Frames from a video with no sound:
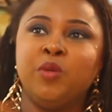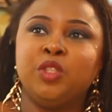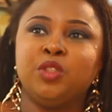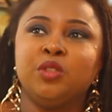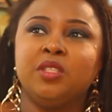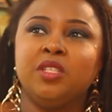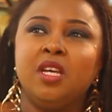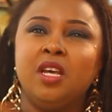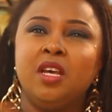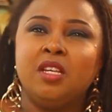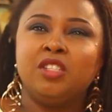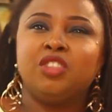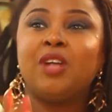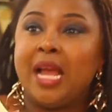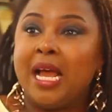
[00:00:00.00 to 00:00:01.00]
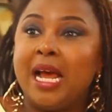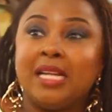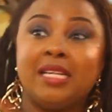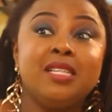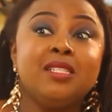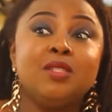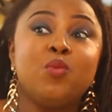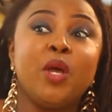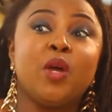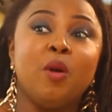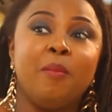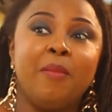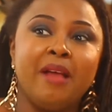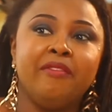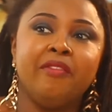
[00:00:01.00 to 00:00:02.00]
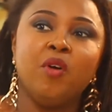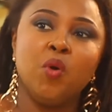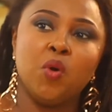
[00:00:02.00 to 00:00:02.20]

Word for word: should try at least wake up by 4